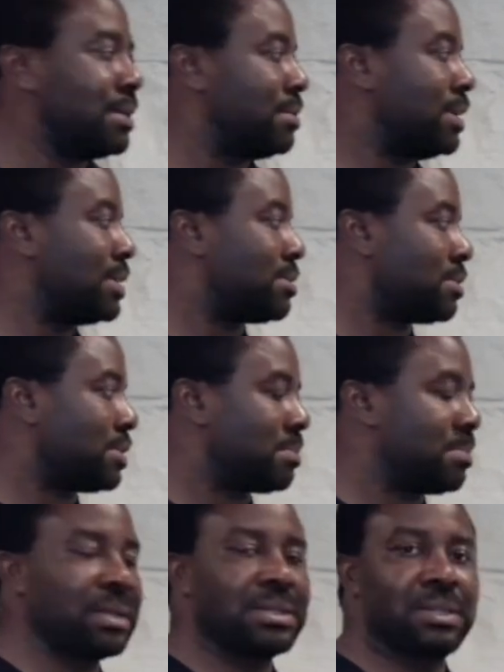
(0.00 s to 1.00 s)
And really, it's not just
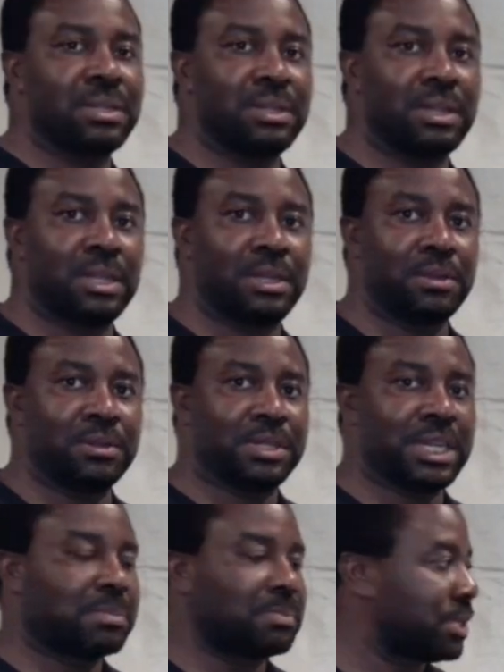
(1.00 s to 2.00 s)
about
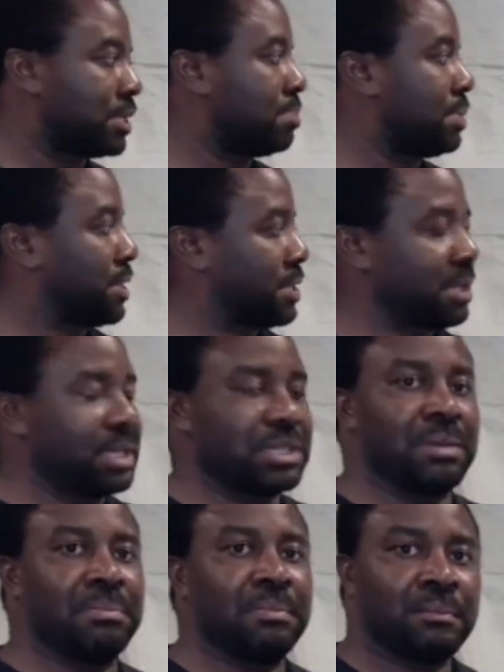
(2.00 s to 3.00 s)
neurotransmitters, because there are
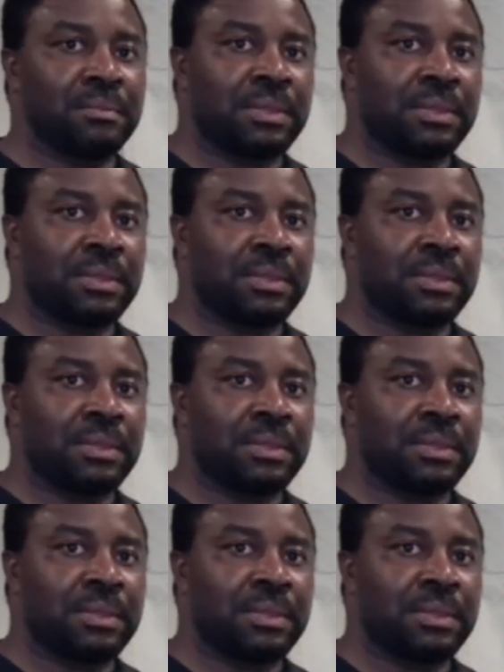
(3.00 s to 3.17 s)
some